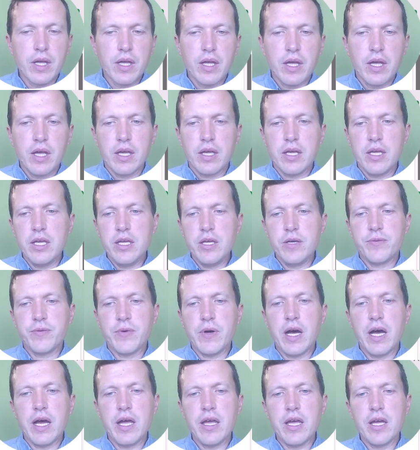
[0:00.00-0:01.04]
If
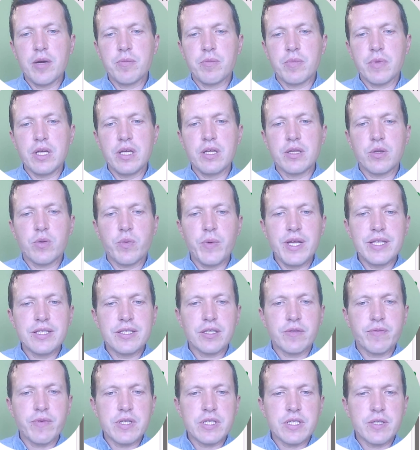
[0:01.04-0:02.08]
I am in
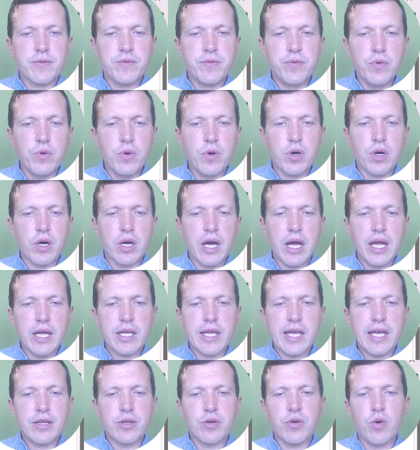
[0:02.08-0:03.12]
2024, I
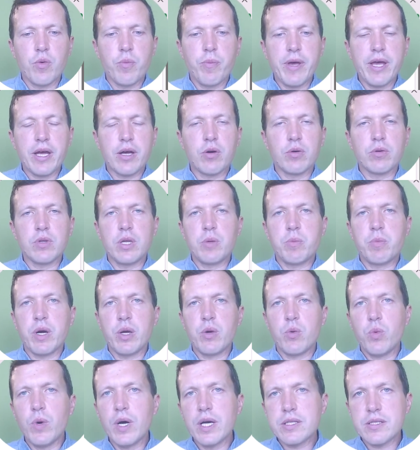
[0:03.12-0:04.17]
can go back only by
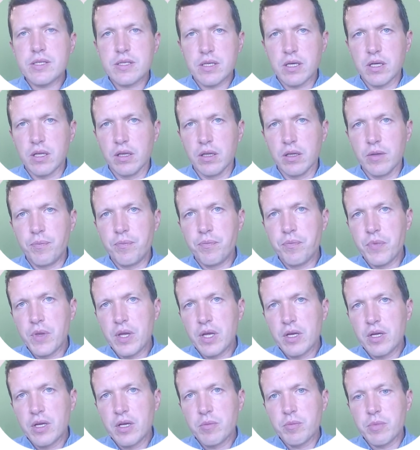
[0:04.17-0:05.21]
1 cell,
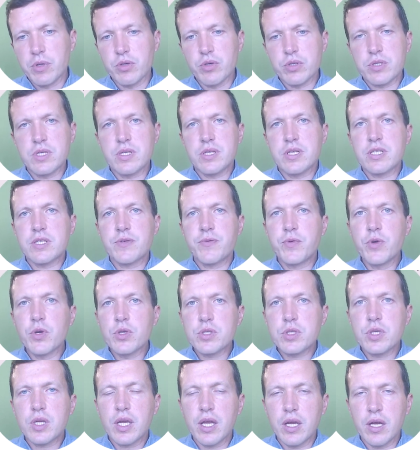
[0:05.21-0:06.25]
because it is
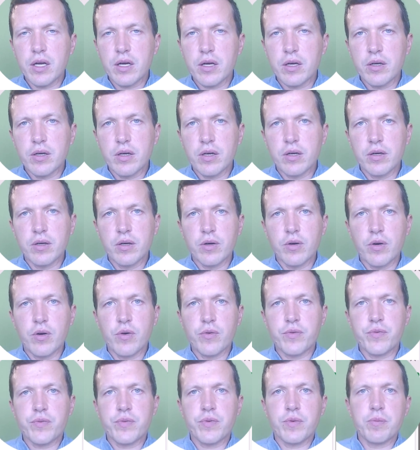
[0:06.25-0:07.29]
first year
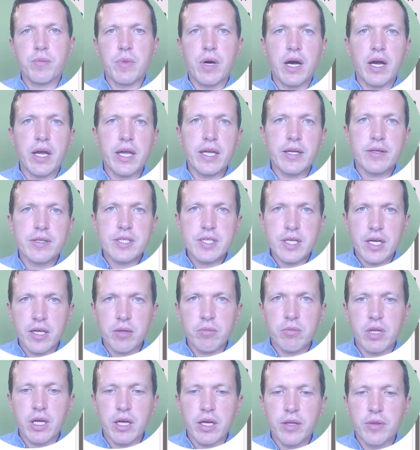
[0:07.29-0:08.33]
of my
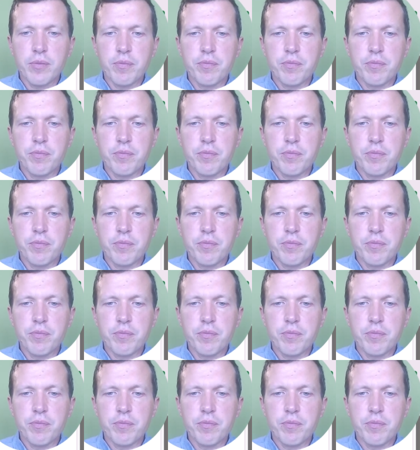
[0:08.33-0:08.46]
timeline.